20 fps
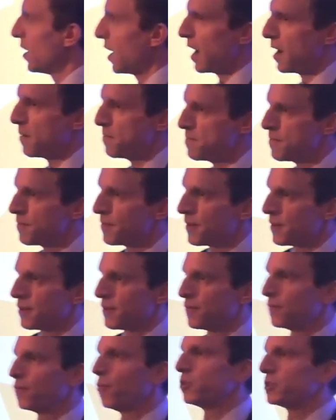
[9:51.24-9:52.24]

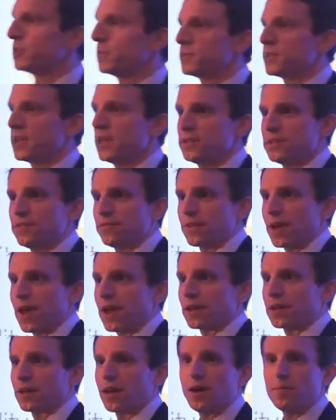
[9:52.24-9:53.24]
40% of
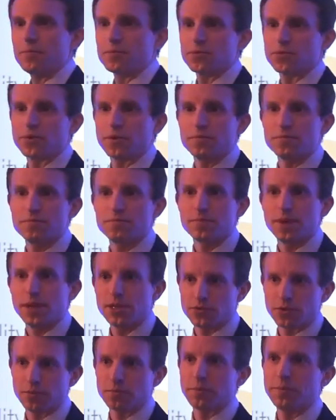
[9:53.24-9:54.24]
that comes from
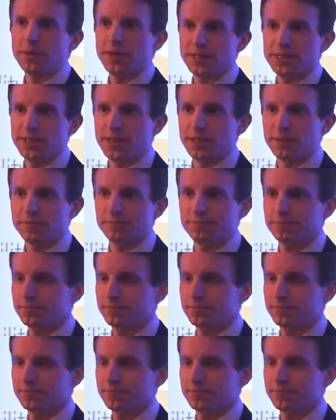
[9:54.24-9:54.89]
interoperability.